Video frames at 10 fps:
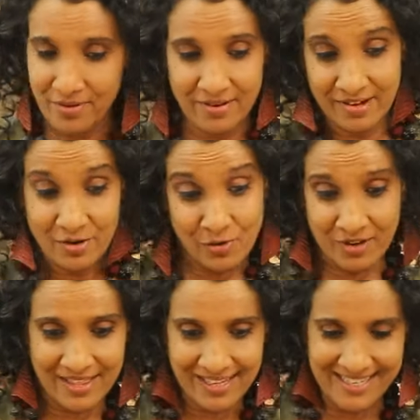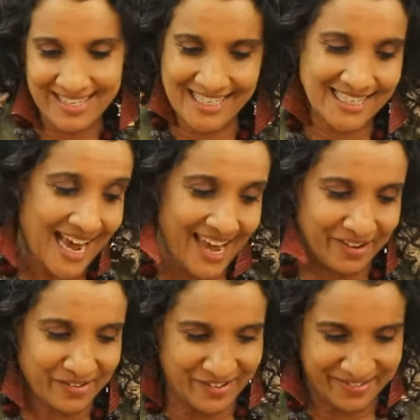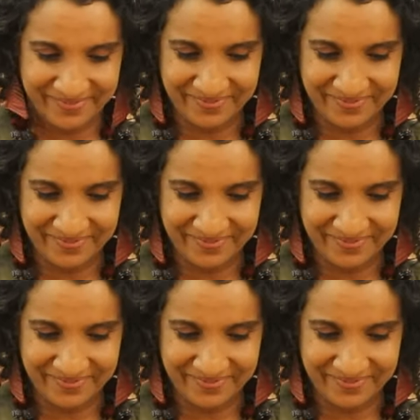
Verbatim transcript: or the Northeast style